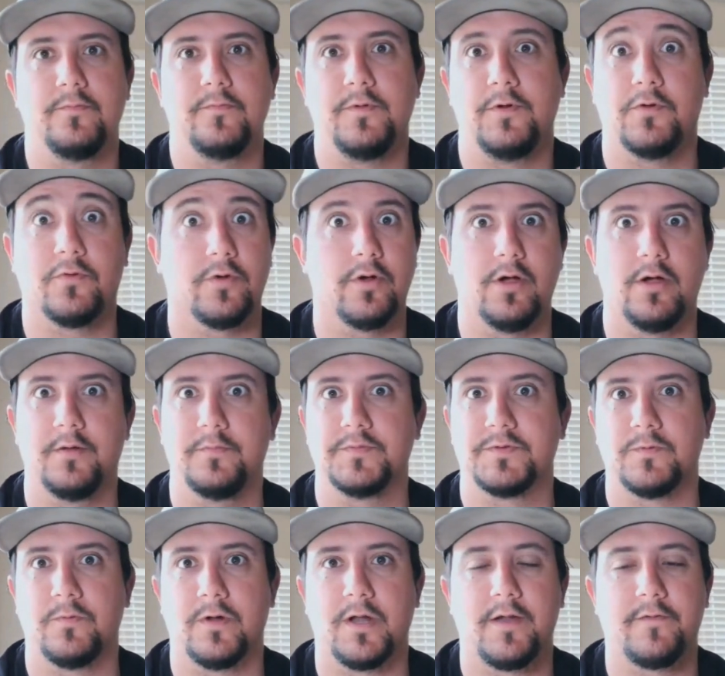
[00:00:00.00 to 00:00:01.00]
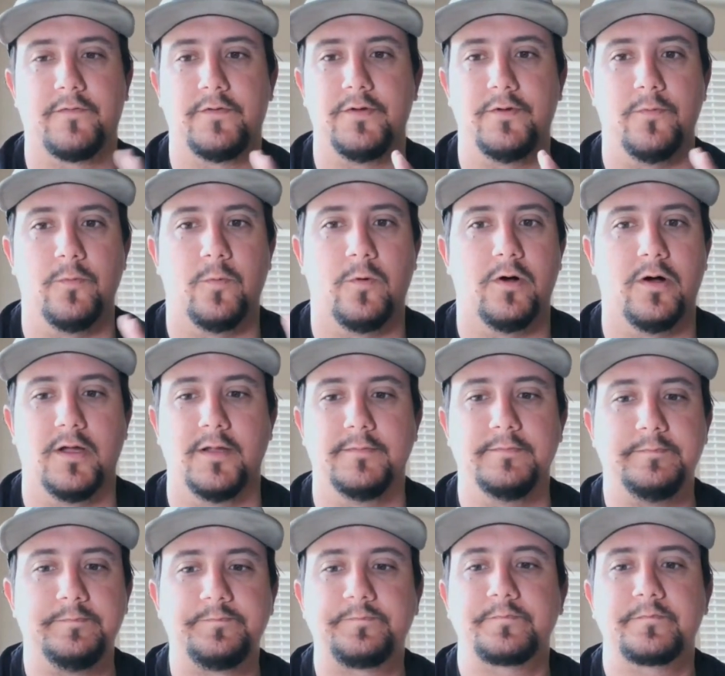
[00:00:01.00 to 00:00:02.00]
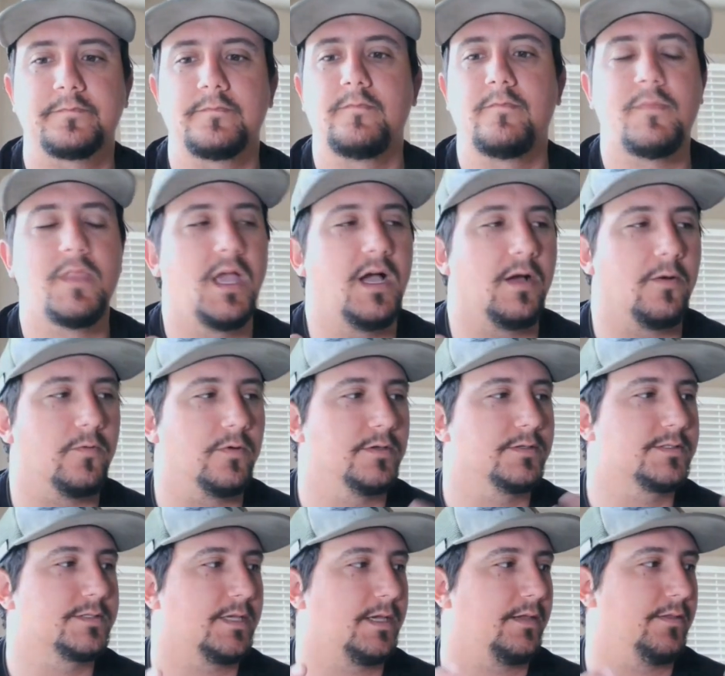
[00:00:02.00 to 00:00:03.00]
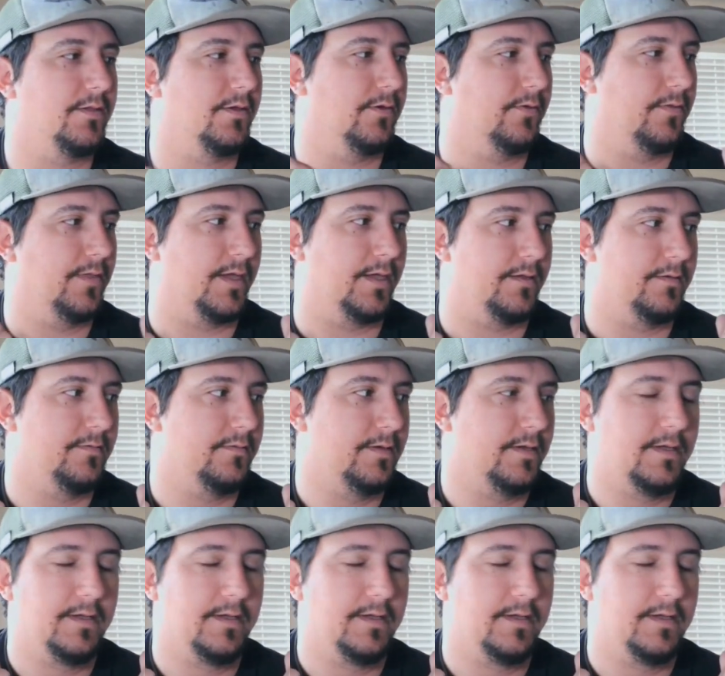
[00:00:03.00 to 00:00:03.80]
grubs, whatever you want. I will say though that